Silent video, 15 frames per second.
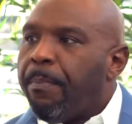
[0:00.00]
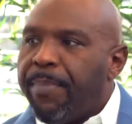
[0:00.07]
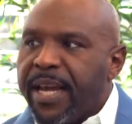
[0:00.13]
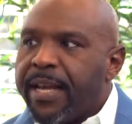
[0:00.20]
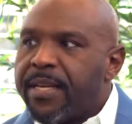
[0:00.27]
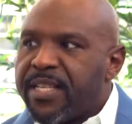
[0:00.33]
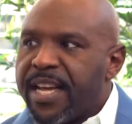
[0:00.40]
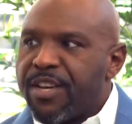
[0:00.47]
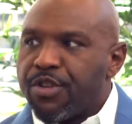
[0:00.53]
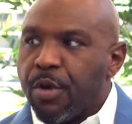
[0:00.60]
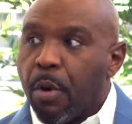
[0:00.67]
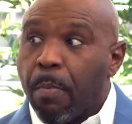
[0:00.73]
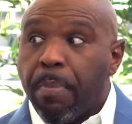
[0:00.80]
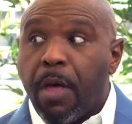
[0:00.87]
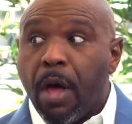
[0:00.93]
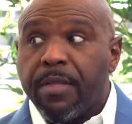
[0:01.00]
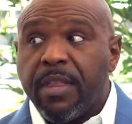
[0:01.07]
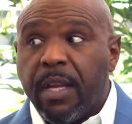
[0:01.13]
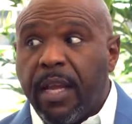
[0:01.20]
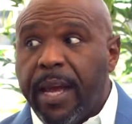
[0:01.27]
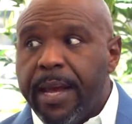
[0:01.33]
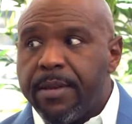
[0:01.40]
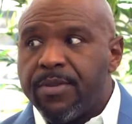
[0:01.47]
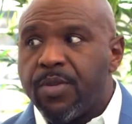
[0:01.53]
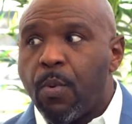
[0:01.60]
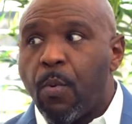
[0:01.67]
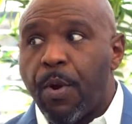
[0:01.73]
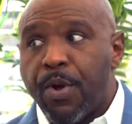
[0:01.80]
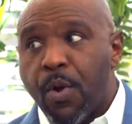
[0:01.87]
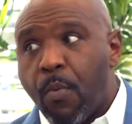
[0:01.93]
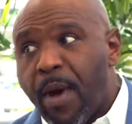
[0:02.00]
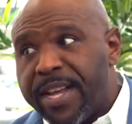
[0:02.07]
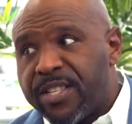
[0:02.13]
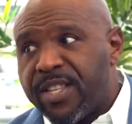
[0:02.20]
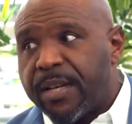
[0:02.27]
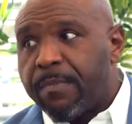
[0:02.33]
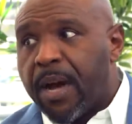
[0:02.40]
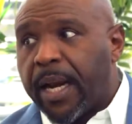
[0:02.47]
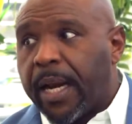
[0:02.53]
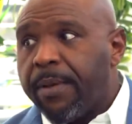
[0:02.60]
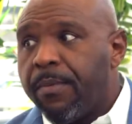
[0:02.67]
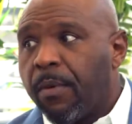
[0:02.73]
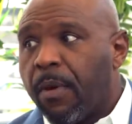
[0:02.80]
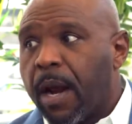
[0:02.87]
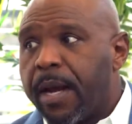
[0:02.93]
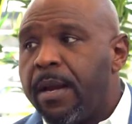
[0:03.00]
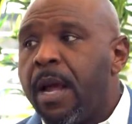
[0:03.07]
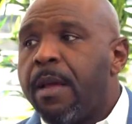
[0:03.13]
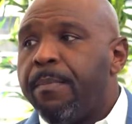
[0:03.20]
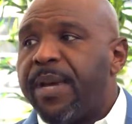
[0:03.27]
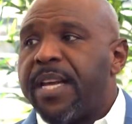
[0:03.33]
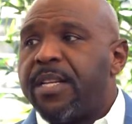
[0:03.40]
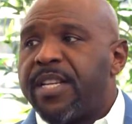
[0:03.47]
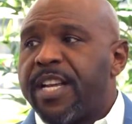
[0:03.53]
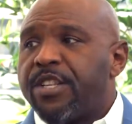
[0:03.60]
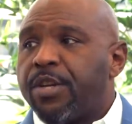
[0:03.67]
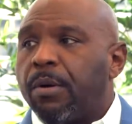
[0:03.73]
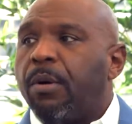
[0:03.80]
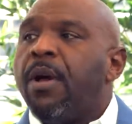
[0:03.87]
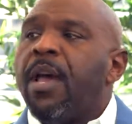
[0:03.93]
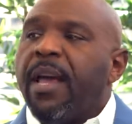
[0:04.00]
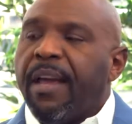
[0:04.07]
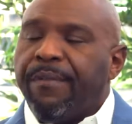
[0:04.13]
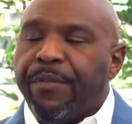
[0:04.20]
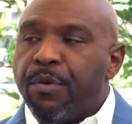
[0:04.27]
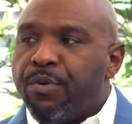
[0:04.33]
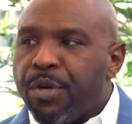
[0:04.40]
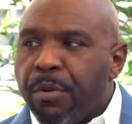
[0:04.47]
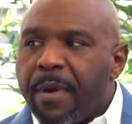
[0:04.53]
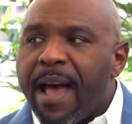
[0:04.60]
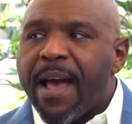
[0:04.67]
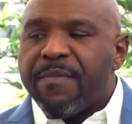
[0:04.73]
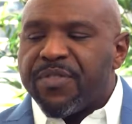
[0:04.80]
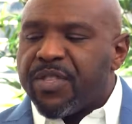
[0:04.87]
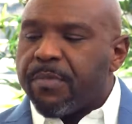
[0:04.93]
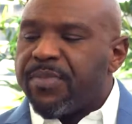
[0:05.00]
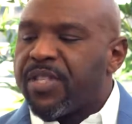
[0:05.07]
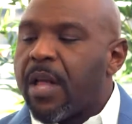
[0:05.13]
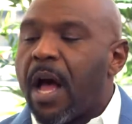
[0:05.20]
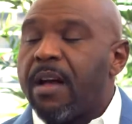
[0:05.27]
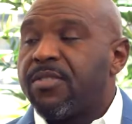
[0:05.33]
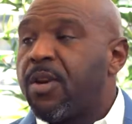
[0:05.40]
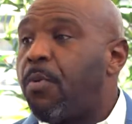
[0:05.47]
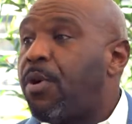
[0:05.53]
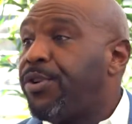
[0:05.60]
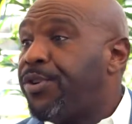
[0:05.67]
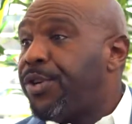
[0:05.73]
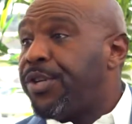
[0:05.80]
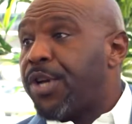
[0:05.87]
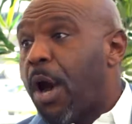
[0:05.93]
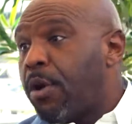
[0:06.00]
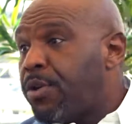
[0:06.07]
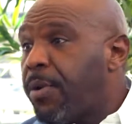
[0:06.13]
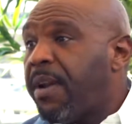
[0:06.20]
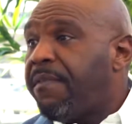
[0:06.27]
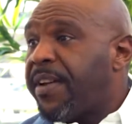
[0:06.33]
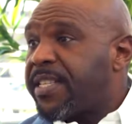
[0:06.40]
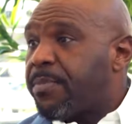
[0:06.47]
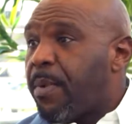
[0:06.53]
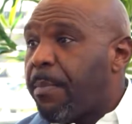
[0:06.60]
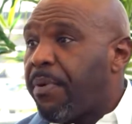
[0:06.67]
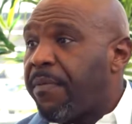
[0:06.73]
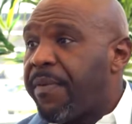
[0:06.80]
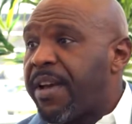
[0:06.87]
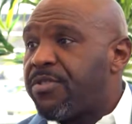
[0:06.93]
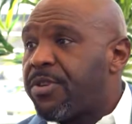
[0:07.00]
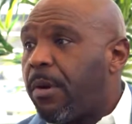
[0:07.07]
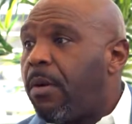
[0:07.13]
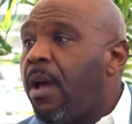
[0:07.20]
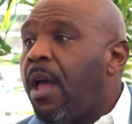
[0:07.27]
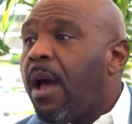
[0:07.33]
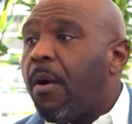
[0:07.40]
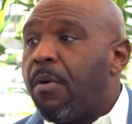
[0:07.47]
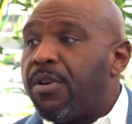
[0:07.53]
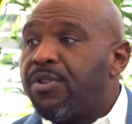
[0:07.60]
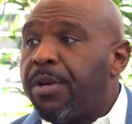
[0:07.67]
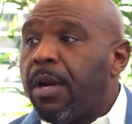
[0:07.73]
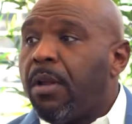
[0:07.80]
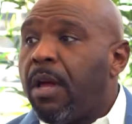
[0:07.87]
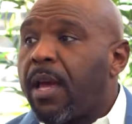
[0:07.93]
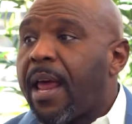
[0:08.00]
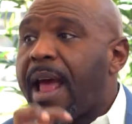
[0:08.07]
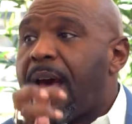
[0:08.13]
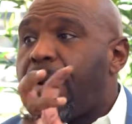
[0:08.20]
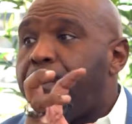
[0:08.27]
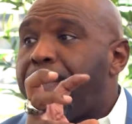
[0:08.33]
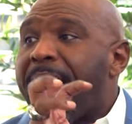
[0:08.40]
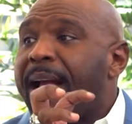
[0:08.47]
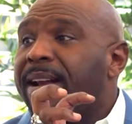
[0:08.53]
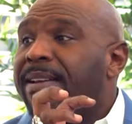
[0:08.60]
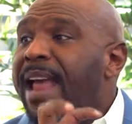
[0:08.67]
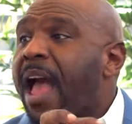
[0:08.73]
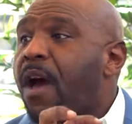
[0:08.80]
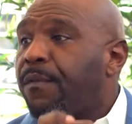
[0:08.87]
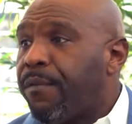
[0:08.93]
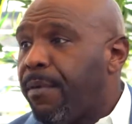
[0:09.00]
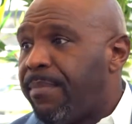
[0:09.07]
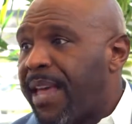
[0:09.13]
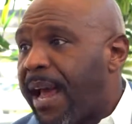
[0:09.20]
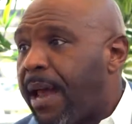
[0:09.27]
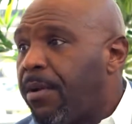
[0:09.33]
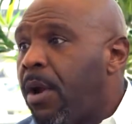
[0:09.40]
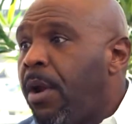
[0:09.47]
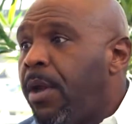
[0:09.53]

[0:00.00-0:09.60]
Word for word: Be intentional. Plug the leaks where you're wasting money. Right. Be intentional. If you do have some stocks, I want you to talk to an investment professional. I want you to look at how to back down from that.